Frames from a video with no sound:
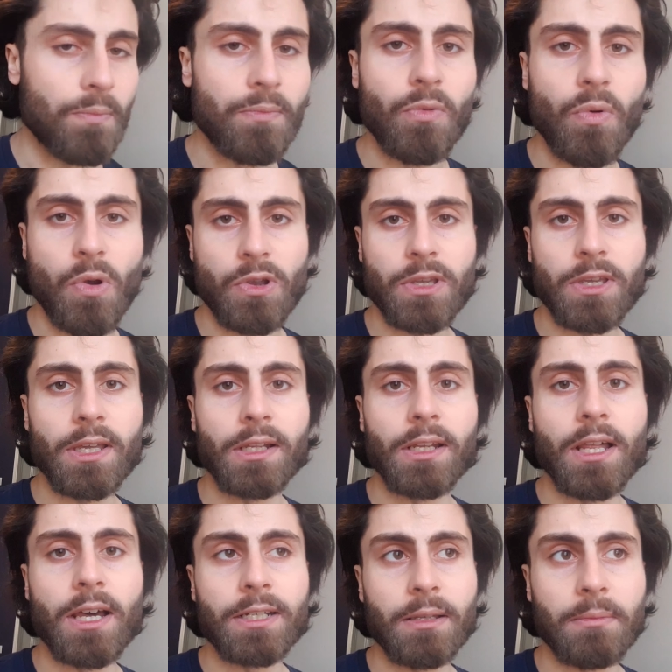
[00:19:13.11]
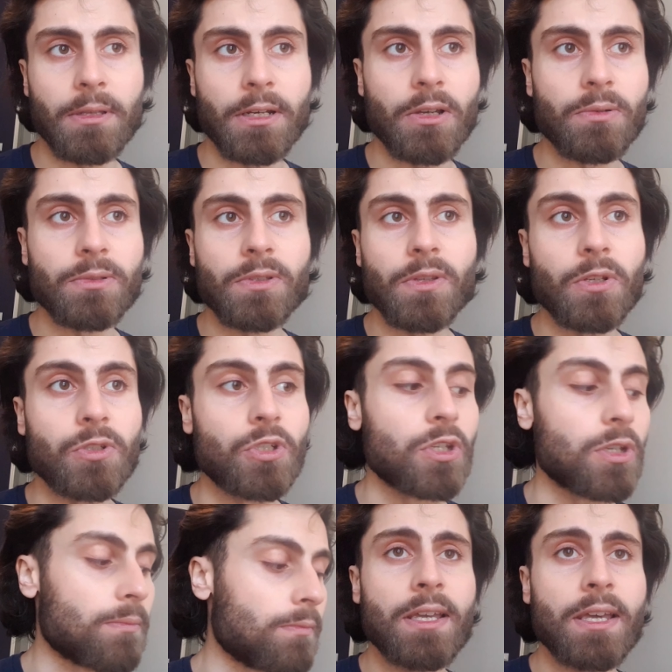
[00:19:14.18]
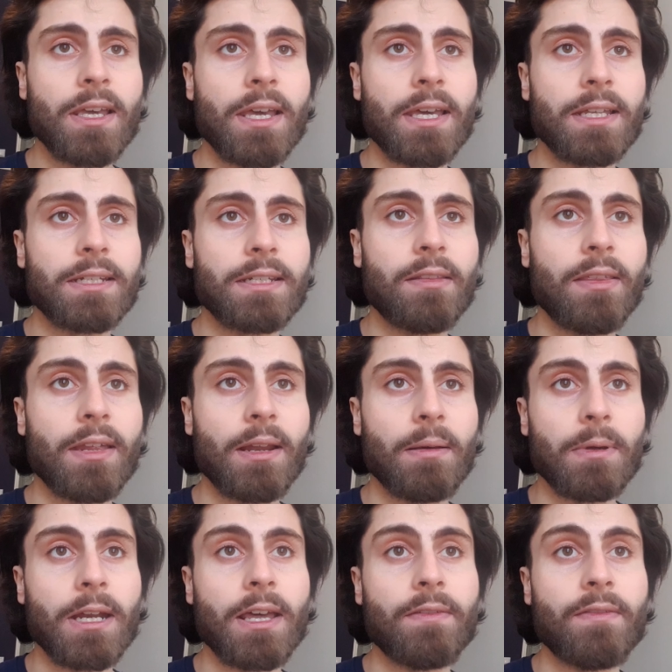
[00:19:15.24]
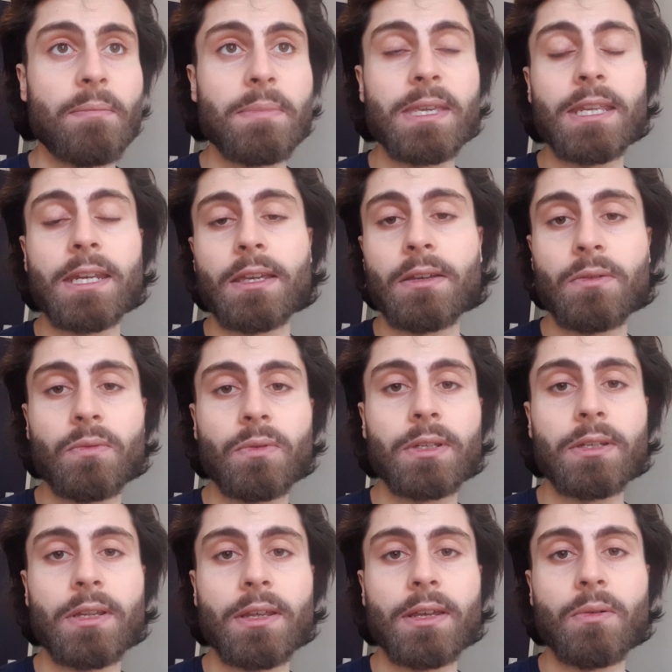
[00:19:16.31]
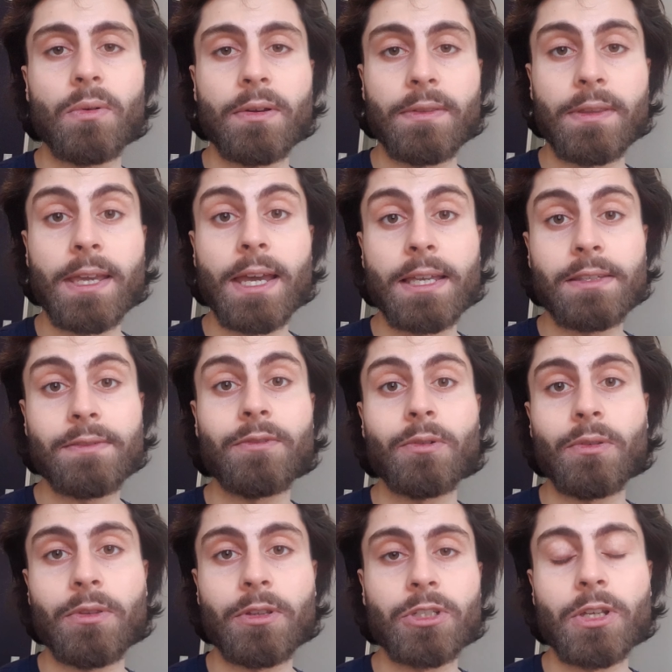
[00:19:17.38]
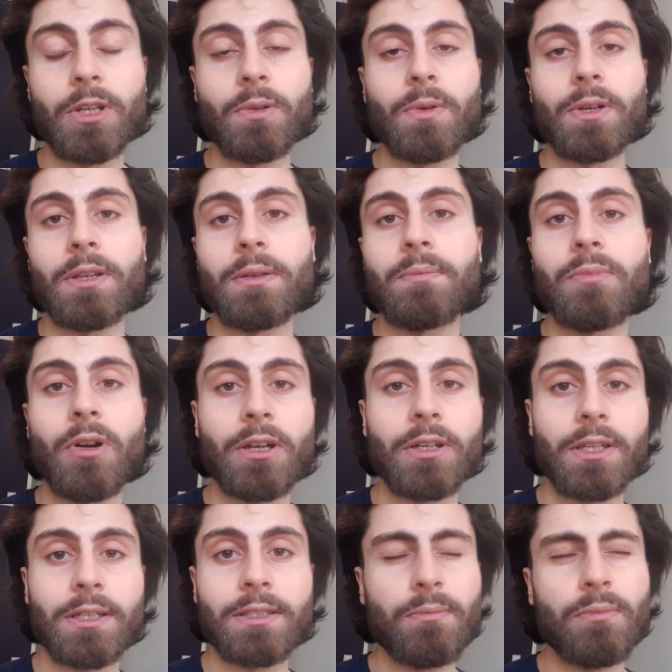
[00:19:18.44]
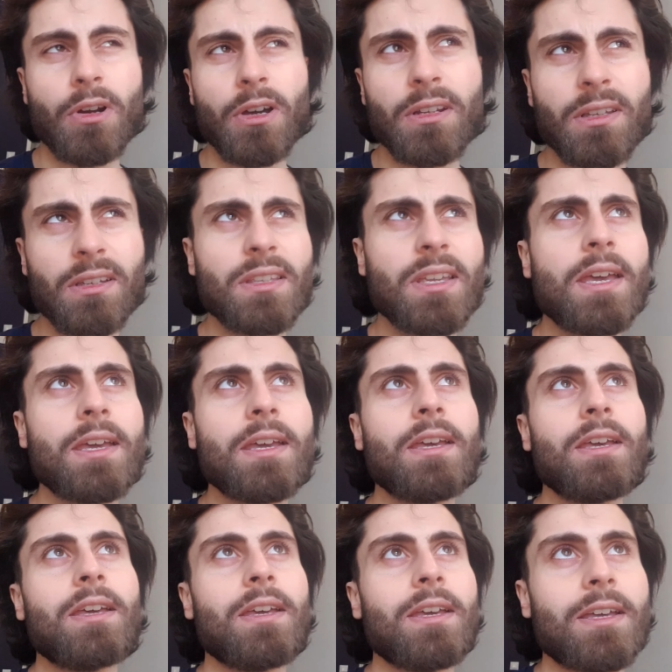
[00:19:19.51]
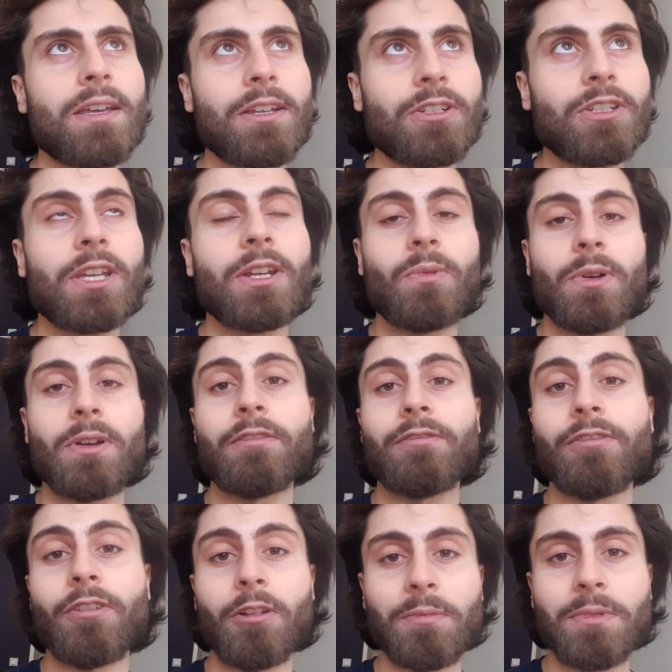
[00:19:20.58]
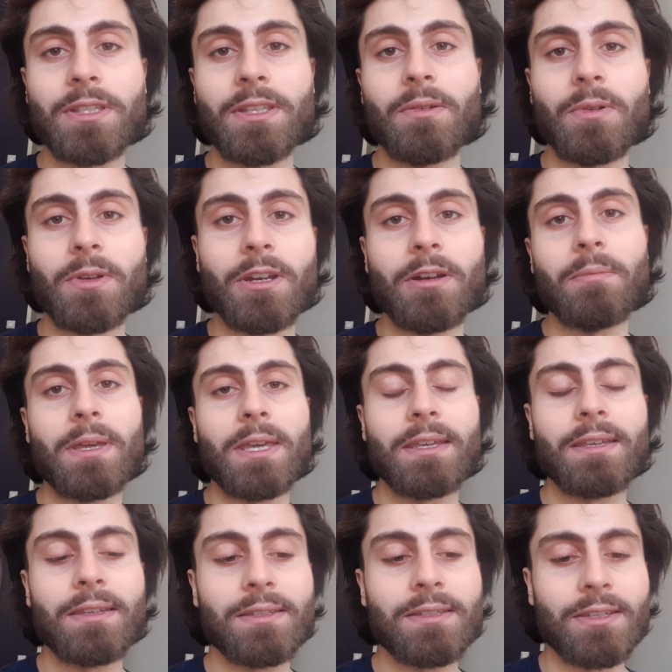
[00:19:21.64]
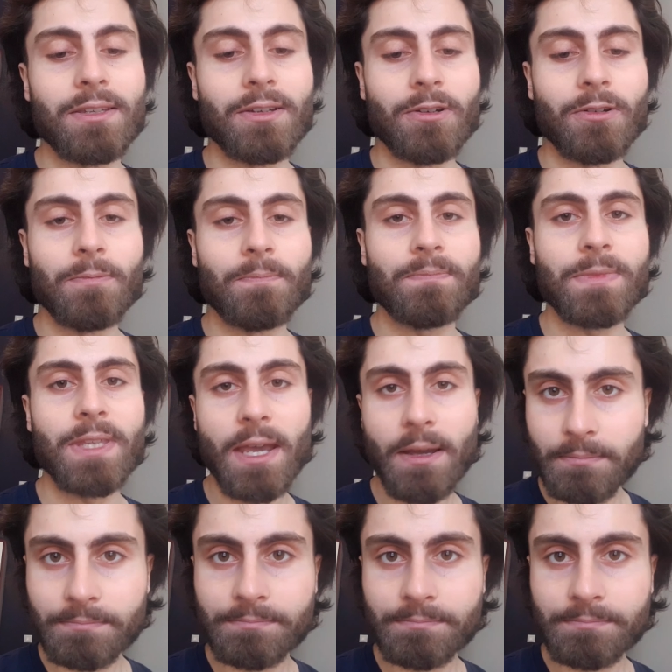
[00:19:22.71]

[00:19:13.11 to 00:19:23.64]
working a lot. I'm gonna go to the gym, and then I'm gonna have a meeting with uh, one of the guys for the January product. product. January films that we're gonna make, so yeah.